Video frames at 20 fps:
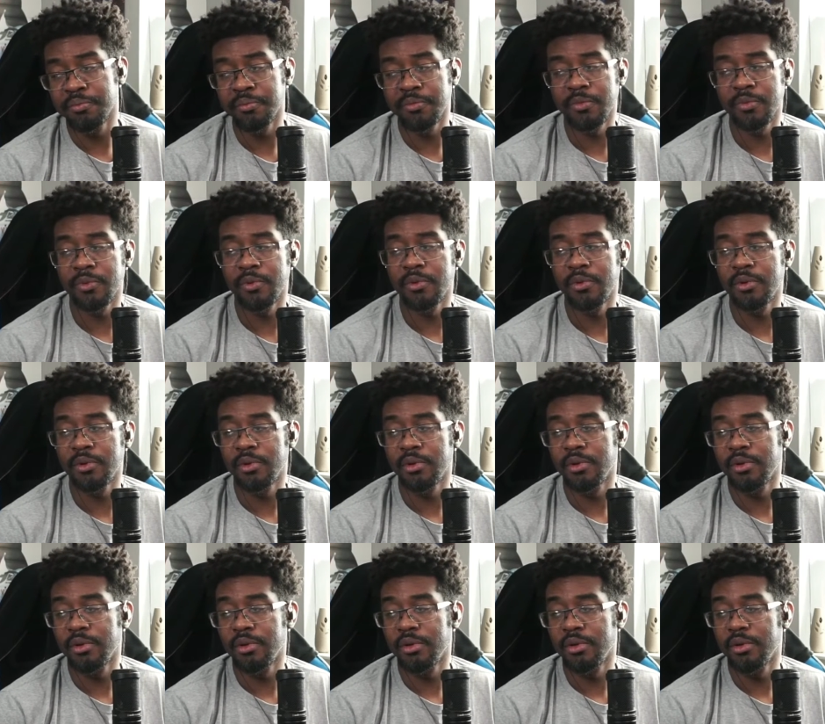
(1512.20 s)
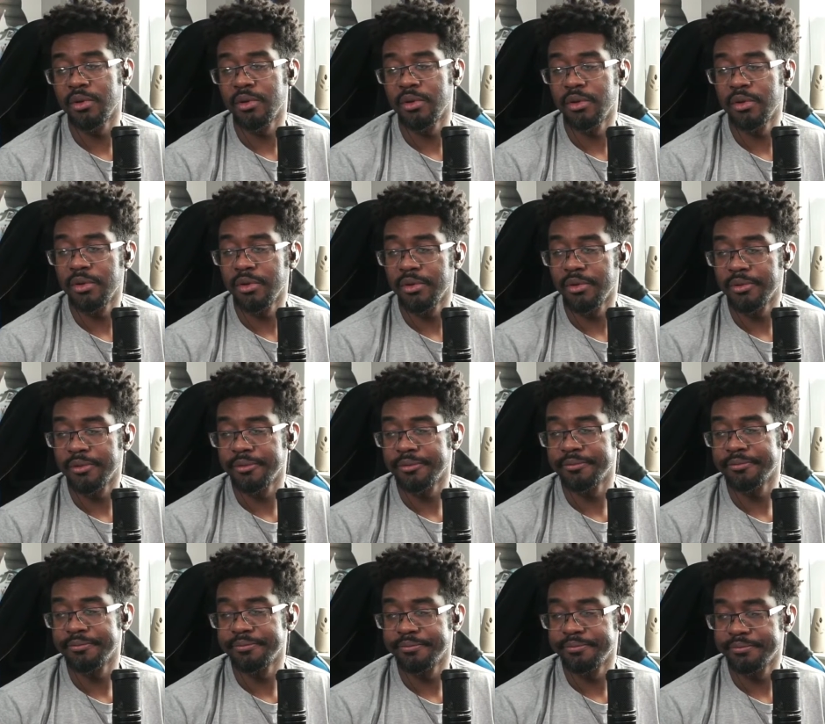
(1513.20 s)

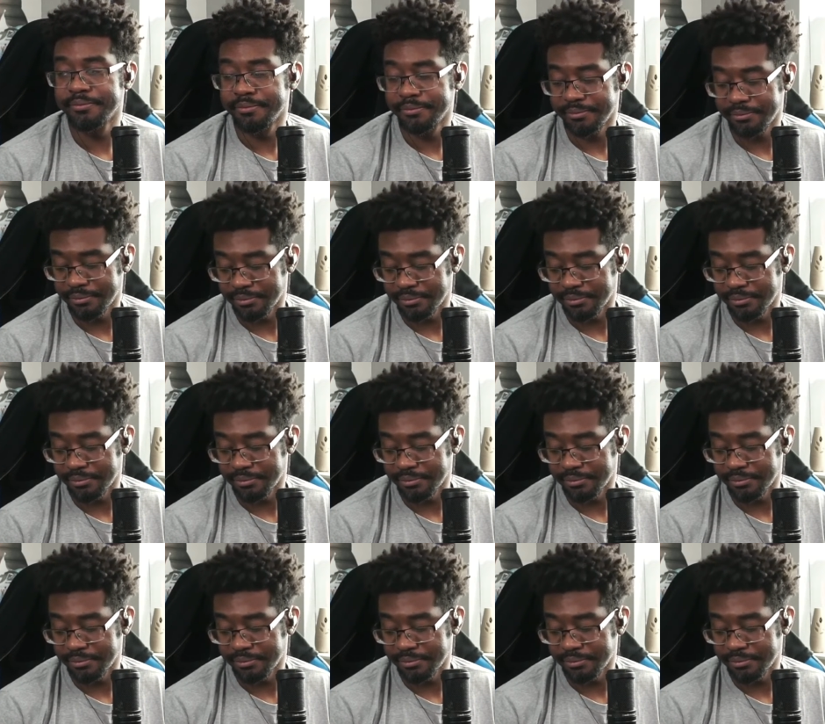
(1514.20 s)
[no speech]